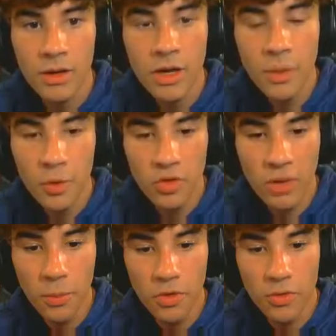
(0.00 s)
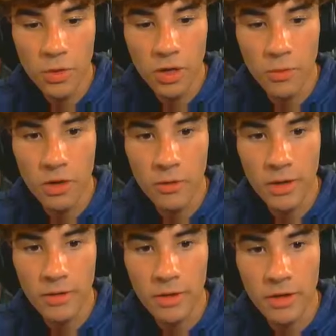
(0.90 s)
Enderpearls, pearls. We're good, we're good,
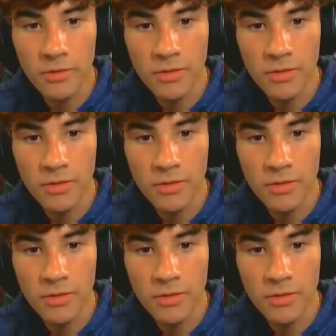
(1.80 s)
we're good, we're good.